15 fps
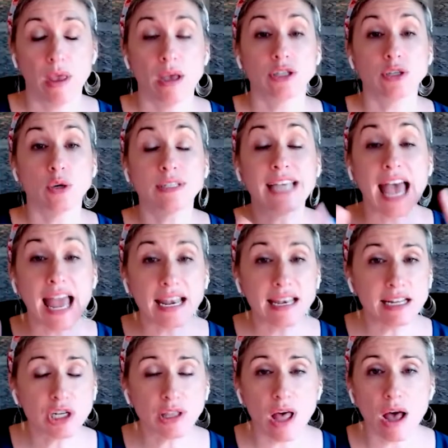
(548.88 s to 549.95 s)
So
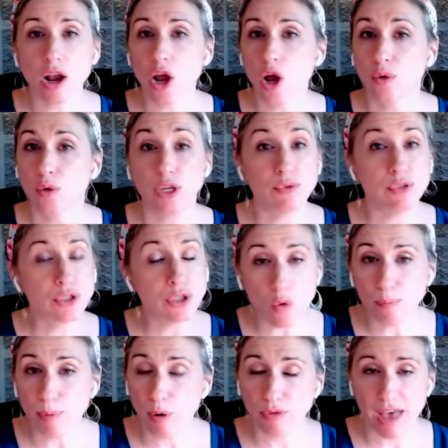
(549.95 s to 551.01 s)
10-digit long code, you
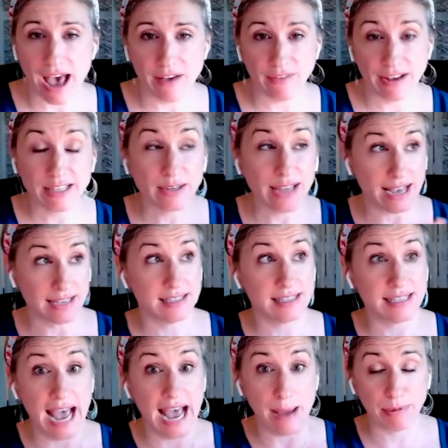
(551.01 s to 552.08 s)
don't both have it. Yes, it's
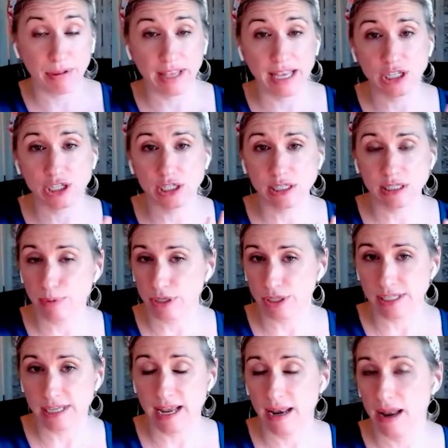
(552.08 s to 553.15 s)
application to
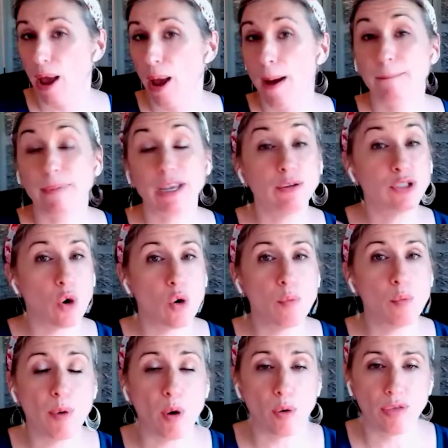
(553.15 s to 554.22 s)
person, but you don't
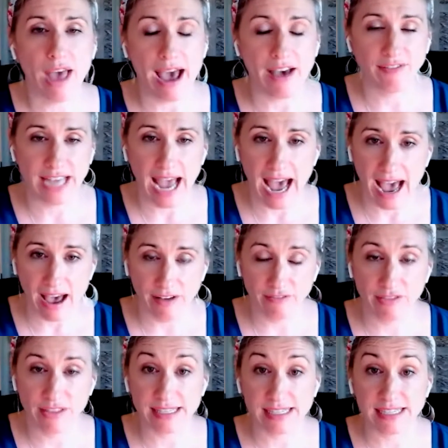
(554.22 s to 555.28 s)
both have to
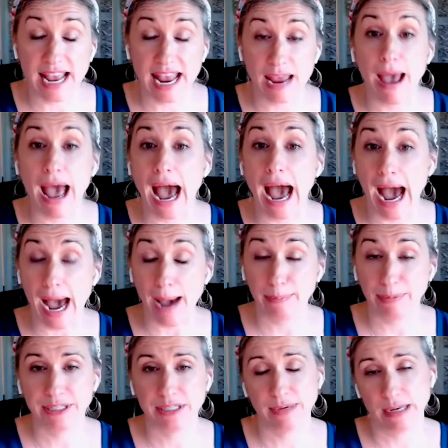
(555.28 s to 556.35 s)
have the same app
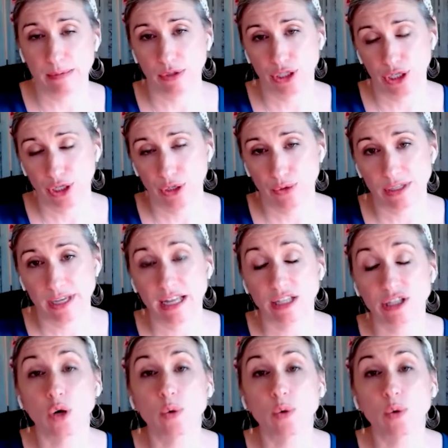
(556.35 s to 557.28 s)
to be able to use it. So